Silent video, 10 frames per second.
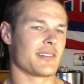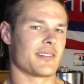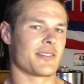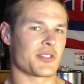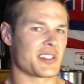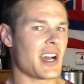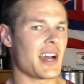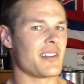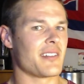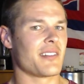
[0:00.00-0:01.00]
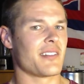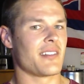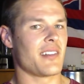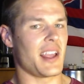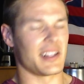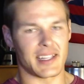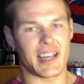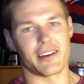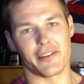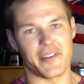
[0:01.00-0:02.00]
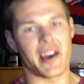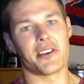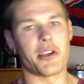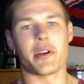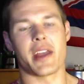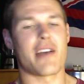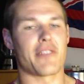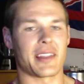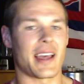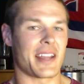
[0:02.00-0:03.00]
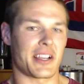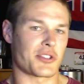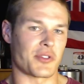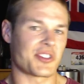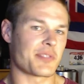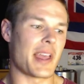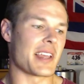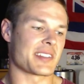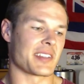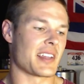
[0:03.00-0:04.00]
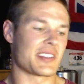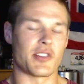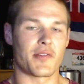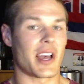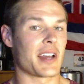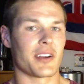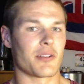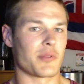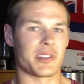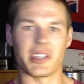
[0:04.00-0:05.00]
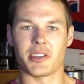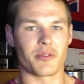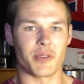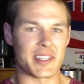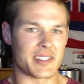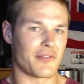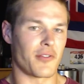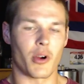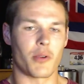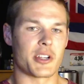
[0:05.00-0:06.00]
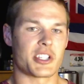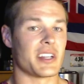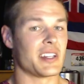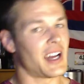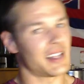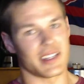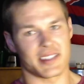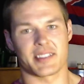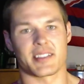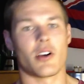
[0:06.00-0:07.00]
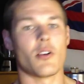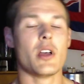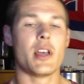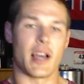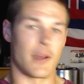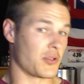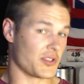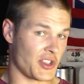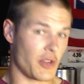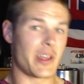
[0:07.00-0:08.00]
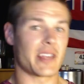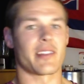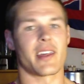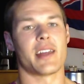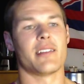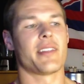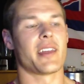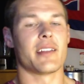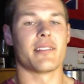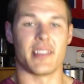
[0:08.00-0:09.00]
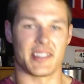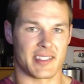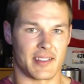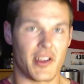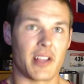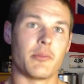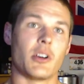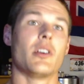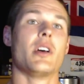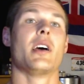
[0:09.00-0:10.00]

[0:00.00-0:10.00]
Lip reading: there's not a lot of value in having that extra space unless you've got a really good reason for it, which he did not list. So I'm presuming then that this is available.